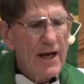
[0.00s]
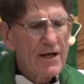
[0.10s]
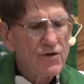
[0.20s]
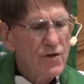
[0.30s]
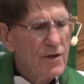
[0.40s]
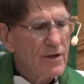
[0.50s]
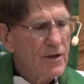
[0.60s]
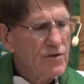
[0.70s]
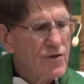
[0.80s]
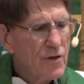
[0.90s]
and
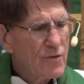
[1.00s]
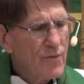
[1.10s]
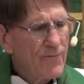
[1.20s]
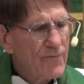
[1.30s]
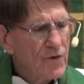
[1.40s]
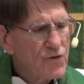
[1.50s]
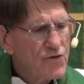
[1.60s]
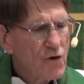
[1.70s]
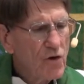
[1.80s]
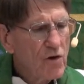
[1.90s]
to
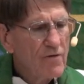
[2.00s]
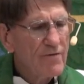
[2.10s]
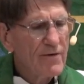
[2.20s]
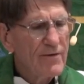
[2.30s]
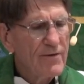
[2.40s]
serve